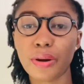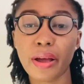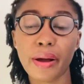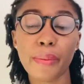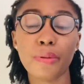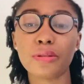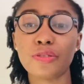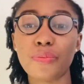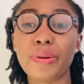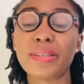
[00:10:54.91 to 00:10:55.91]
they're able to do
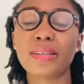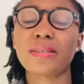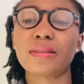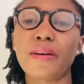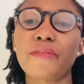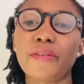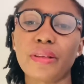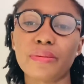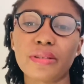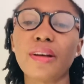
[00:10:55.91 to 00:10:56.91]
basic stuff for
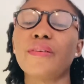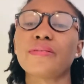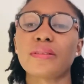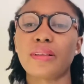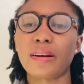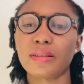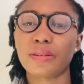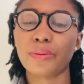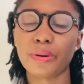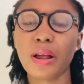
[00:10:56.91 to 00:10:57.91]
themselves, that is good.